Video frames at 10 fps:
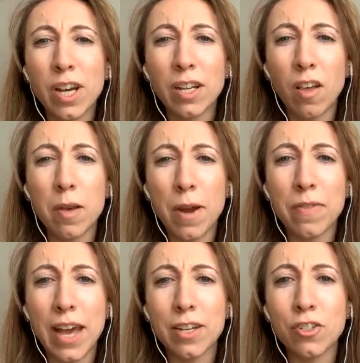a lot about
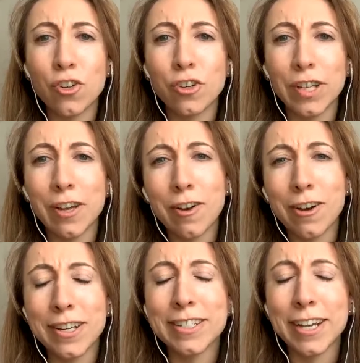that internally on our
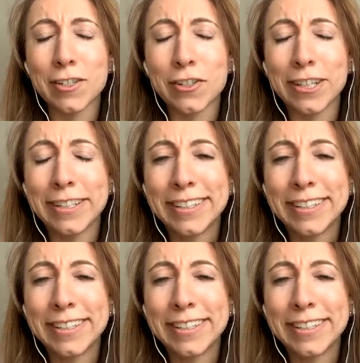end, actually.